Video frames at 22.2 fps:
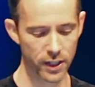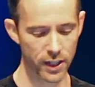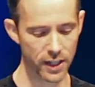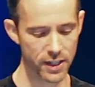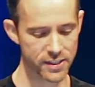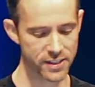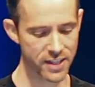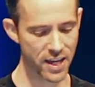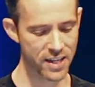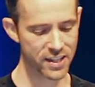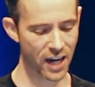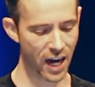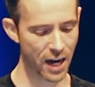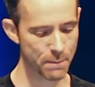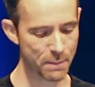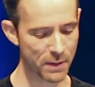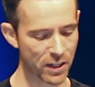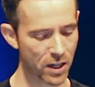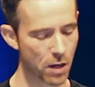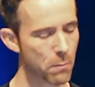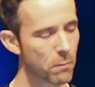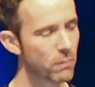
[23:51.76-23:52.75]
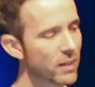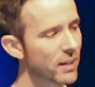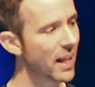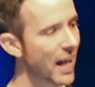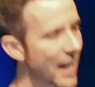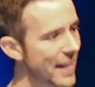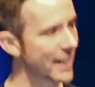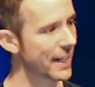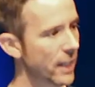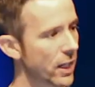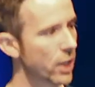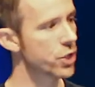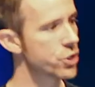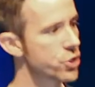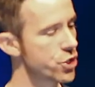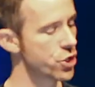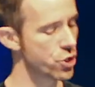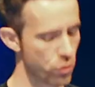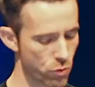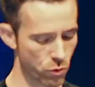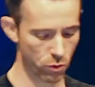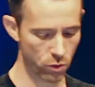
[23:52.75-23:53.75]
He said, I become like a
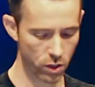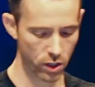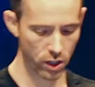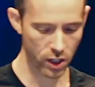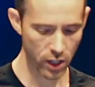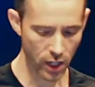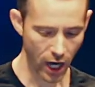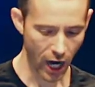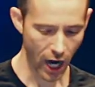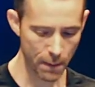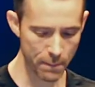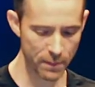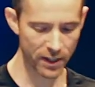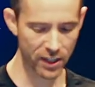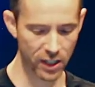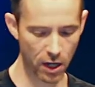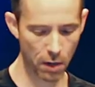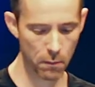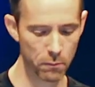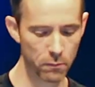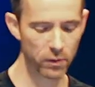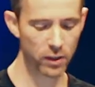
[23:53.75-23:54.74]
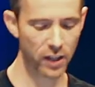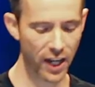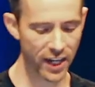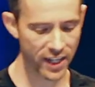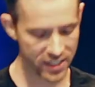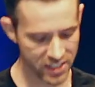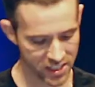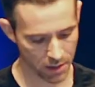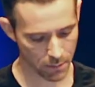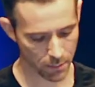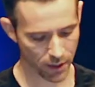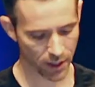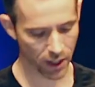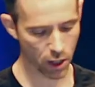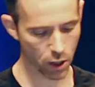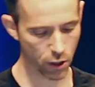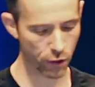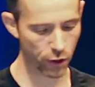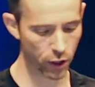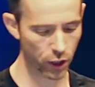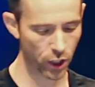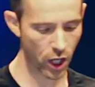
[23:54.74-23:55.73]
Jew. I become like somebody
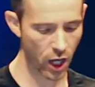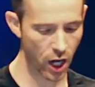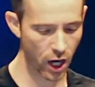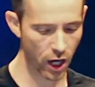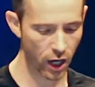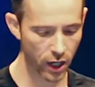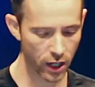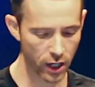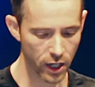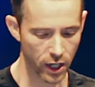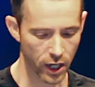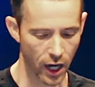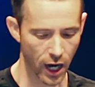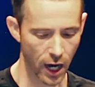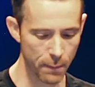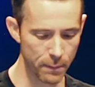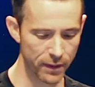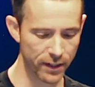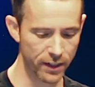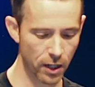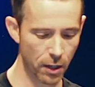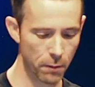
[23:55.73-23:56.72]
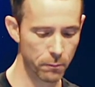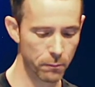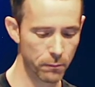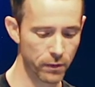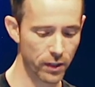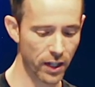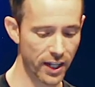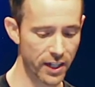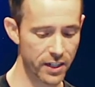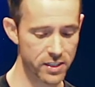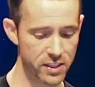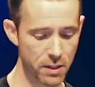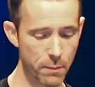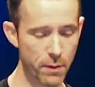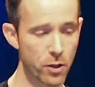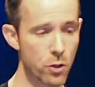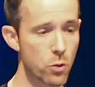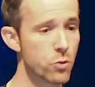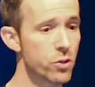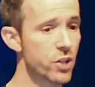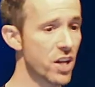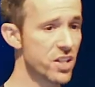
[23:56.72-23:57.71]
under the law. I become like
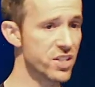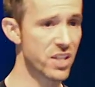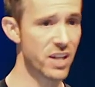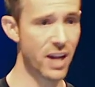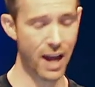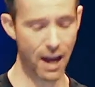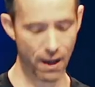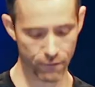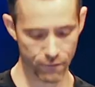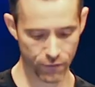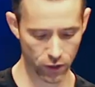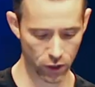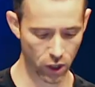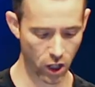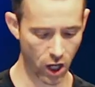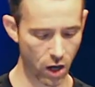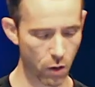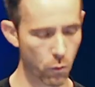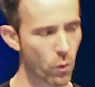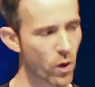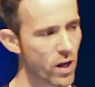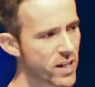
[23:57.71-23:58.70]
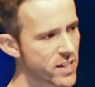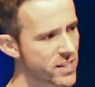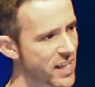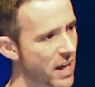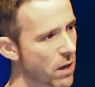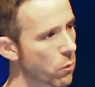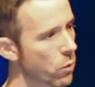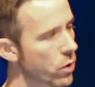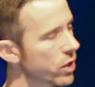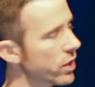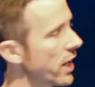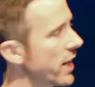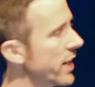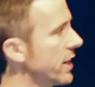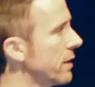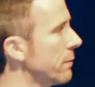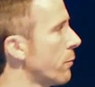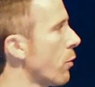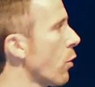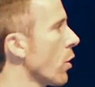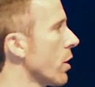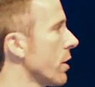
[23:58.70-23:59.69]
somebody who doesn't have the law. Why is that word
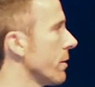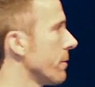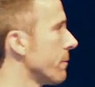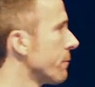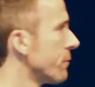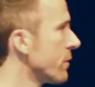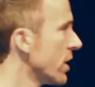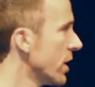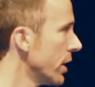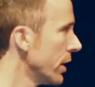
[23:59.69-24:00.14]
like important?